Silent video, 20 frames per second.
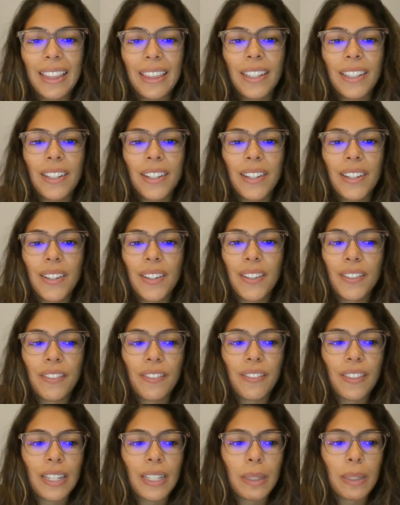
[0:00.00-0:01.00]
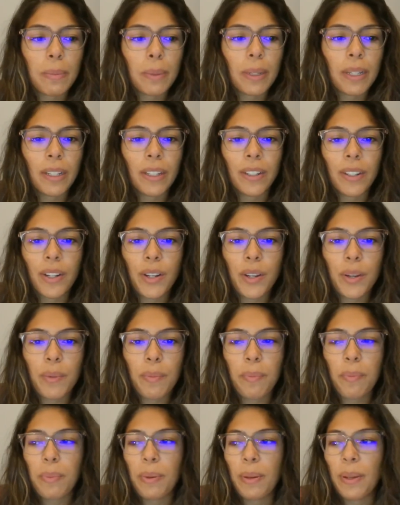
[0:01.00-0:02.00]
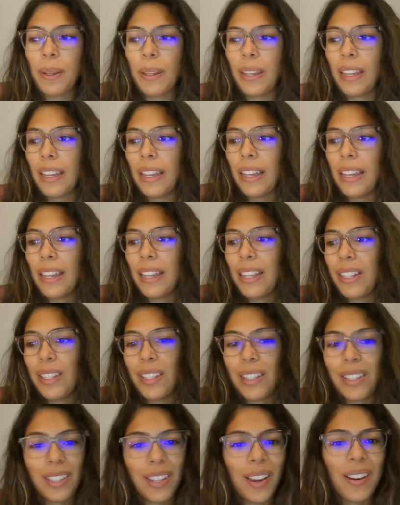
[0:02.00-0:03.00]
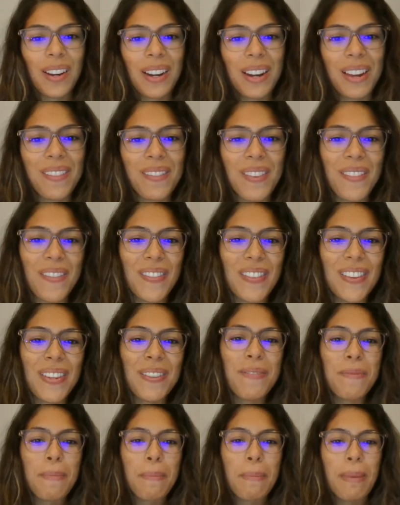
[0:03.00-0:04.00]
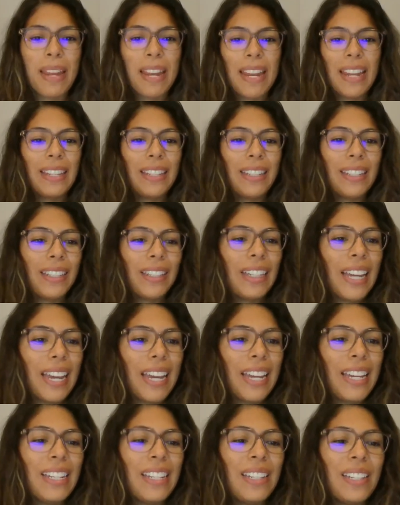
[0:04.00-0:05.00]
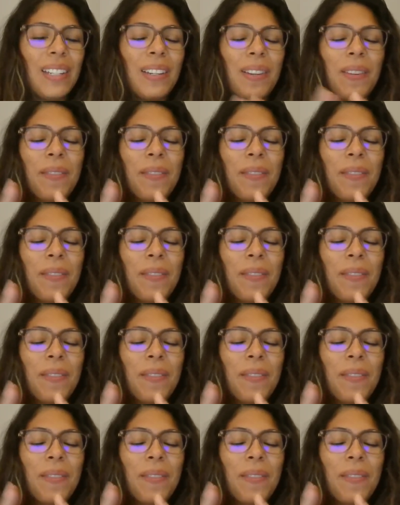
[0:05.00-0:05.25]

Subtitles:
Hello, Facebook group. Sorry I'm a few minutes late.